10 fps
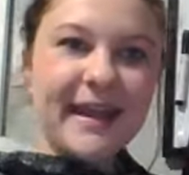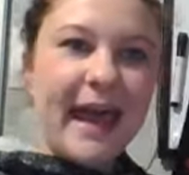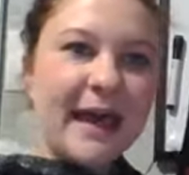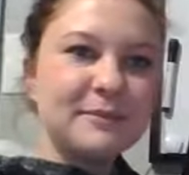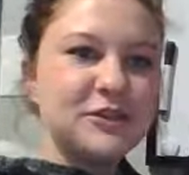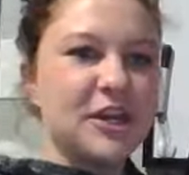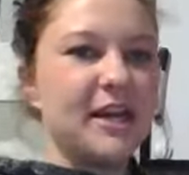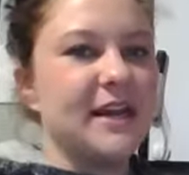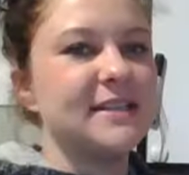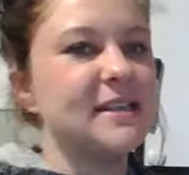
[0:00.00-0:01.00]
a
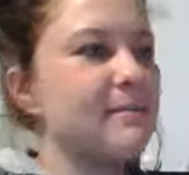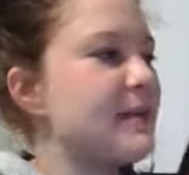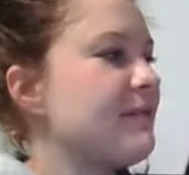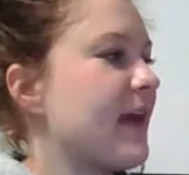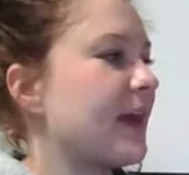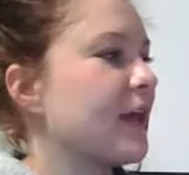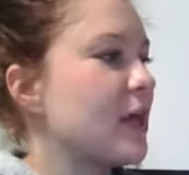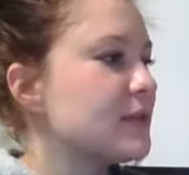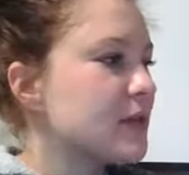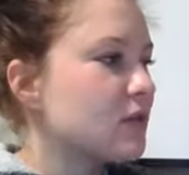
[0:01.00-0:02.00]
caption. It's something that
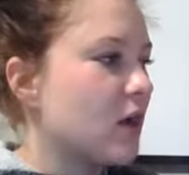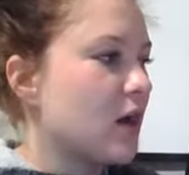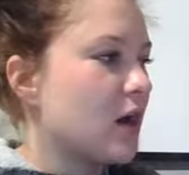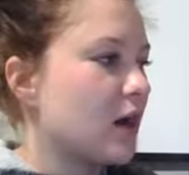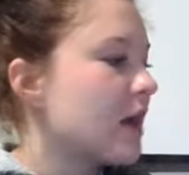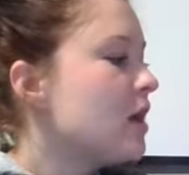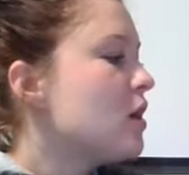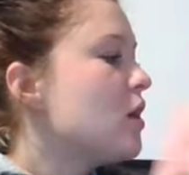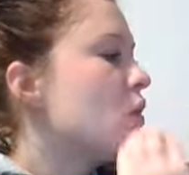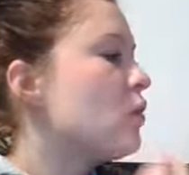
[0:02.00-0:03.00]
goes along
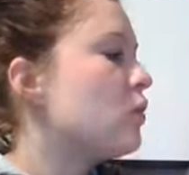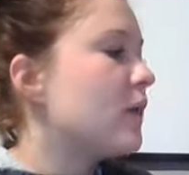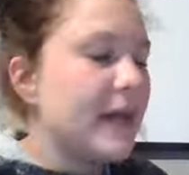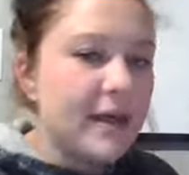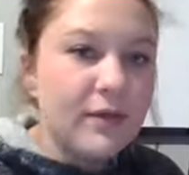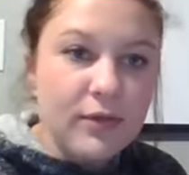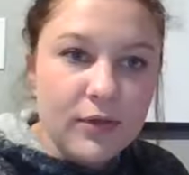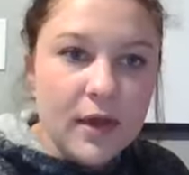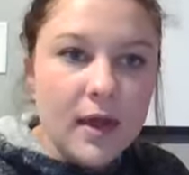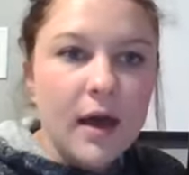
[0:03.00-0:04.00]
with
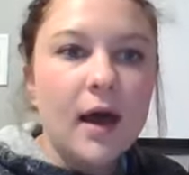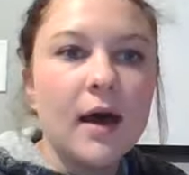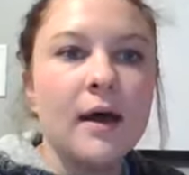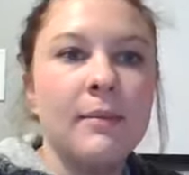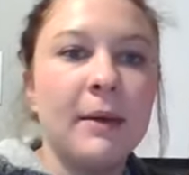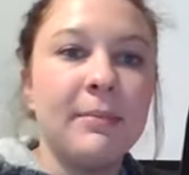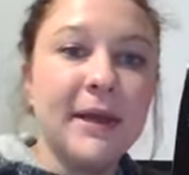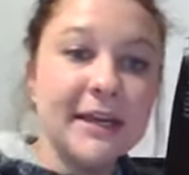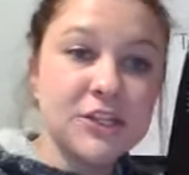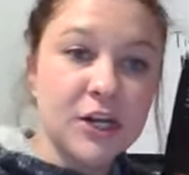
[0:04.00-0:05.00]
a
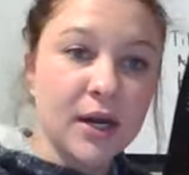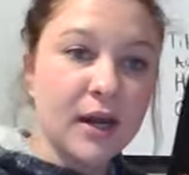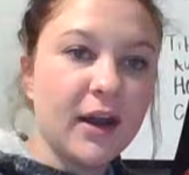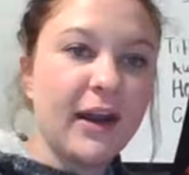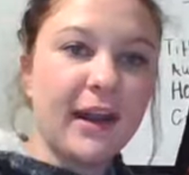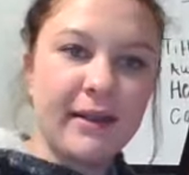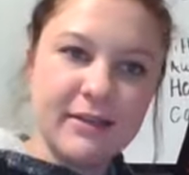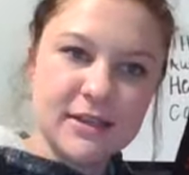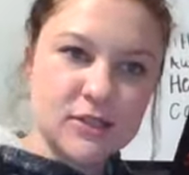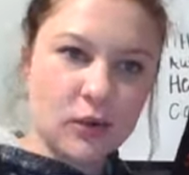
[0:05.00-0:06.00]
picture in
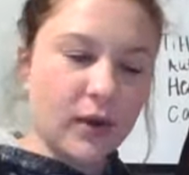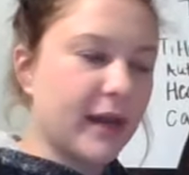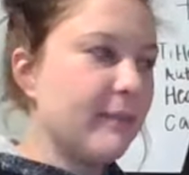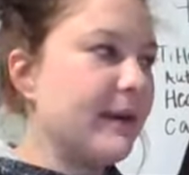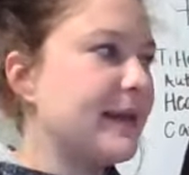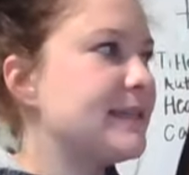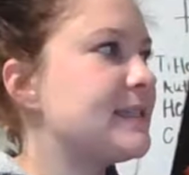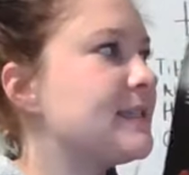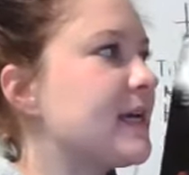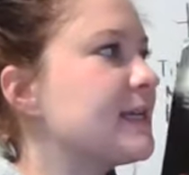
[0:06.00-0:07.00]
the story, but
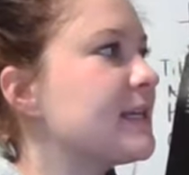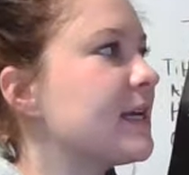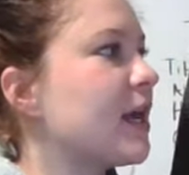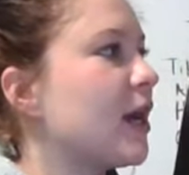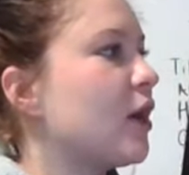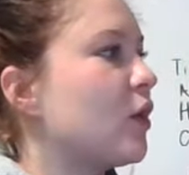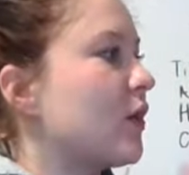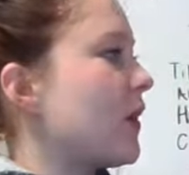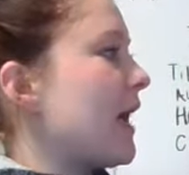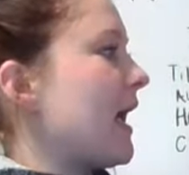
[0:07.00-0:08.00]
it doesn't
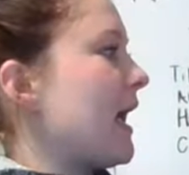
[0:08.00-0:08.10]
go